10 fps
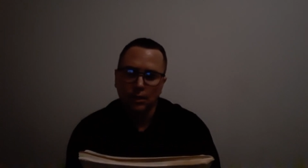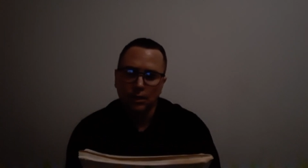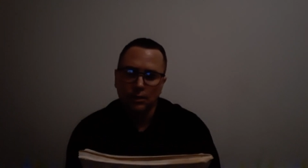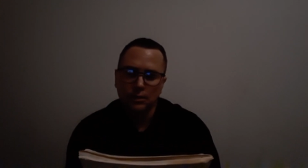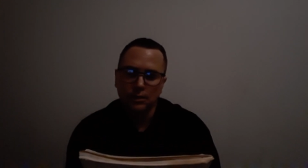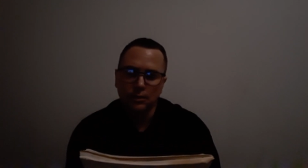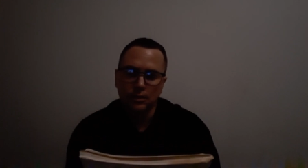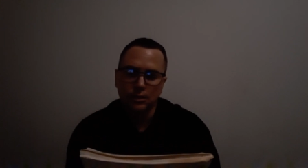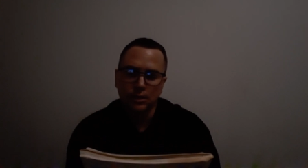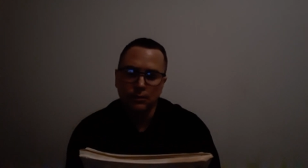He's
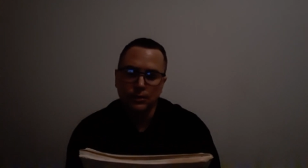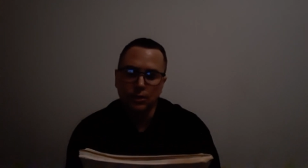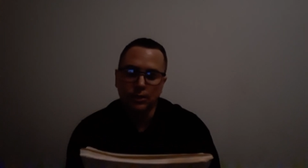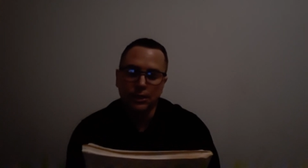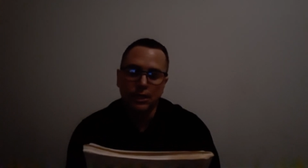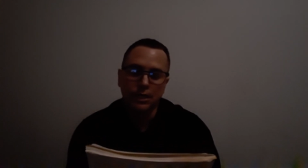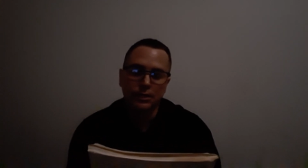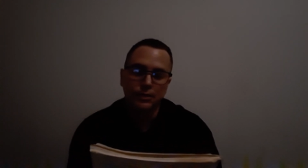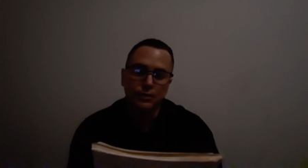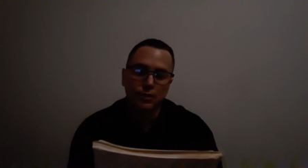only, he was only nine
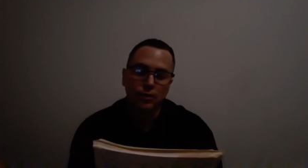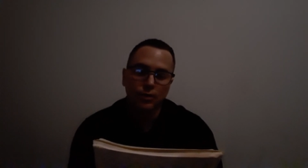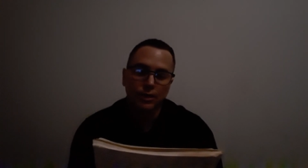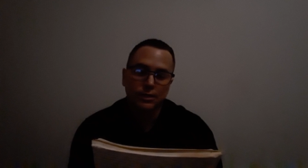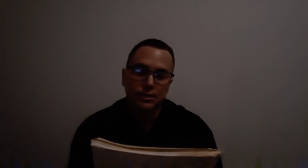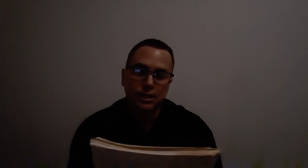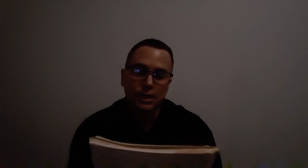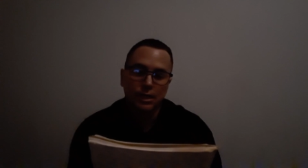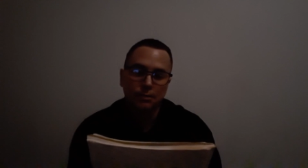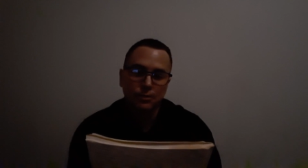years old at the
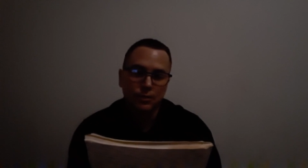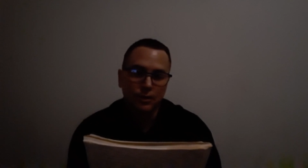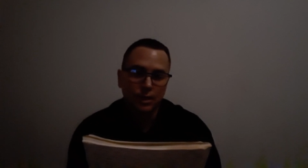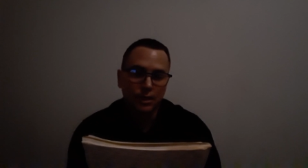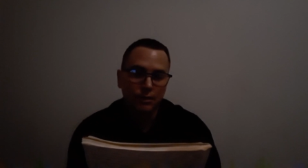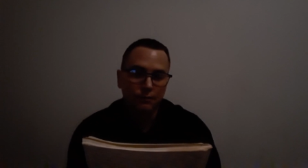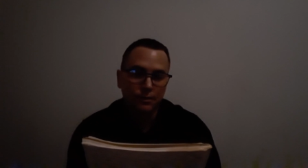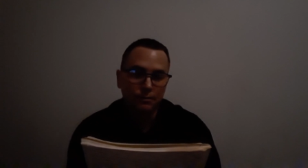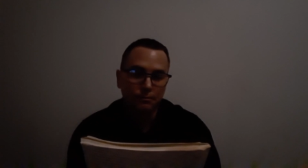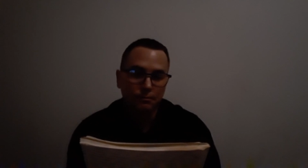time, so I have
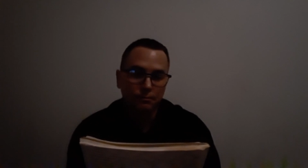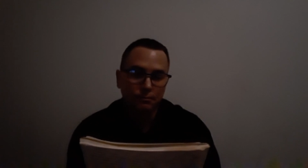him,